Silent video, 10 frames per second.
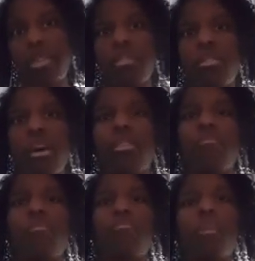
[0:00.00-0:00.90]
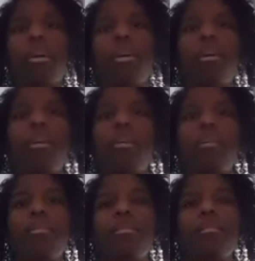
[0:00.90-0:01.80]
and Sag for me
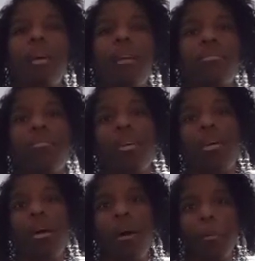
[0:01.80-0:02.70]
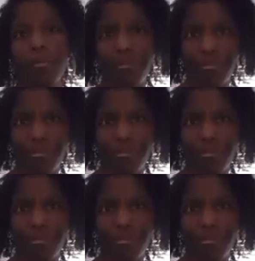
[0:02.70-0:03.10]
is house of income